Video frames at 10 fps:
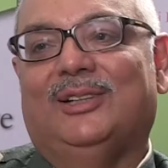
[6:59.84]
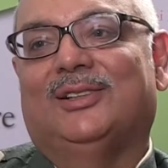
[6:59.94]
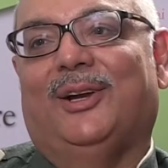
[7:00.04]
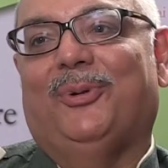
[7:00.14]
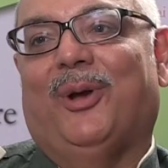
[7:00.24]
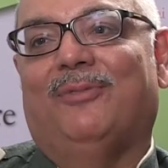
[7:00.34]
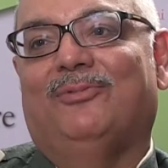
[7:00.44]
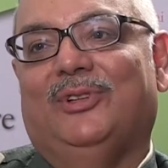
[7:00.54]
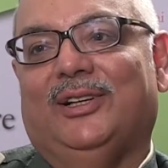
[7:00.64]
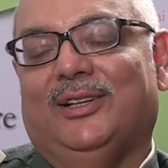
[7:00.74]
side you
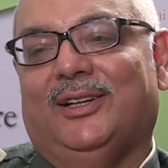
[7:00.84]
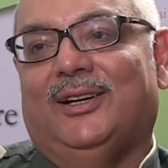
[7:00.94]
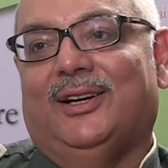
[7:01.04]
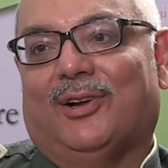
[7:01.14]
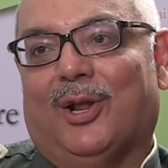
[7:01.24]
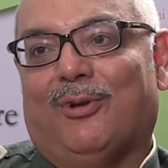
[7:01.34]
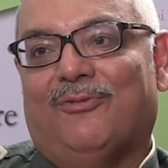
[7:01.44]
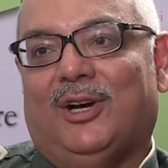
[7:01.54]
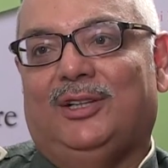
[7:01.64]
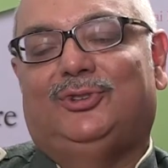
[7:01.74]
have the Run of
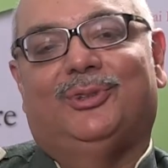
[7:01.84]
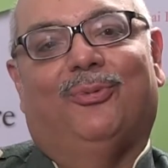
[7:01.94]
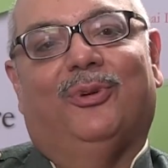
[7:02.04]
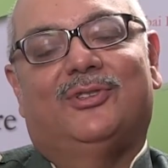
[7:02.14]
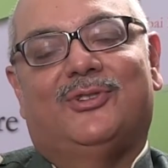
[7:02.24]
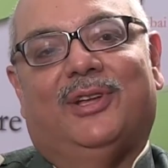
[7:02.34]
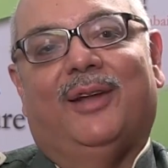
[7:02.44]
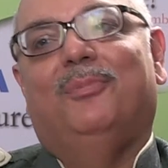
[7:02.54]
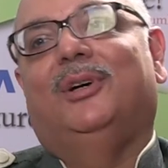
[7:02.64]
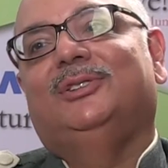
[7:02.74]
Kutch, which
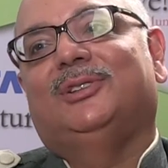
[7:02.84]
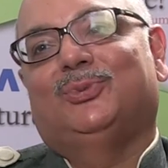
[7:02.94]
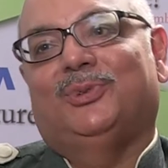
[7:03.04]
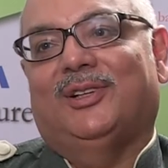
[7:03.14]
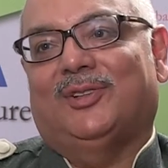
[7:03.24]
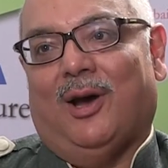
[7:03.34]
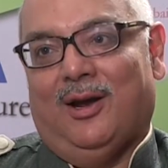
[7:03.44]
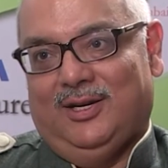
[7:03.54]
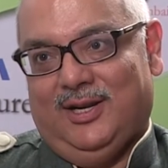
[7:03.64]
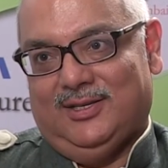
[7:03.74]
then merges with the
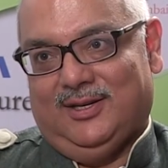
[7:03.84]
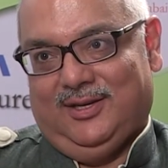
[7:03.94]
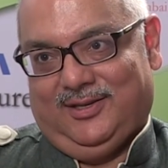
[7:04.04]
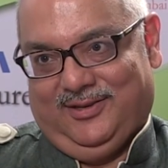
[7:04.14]
Thar Desert.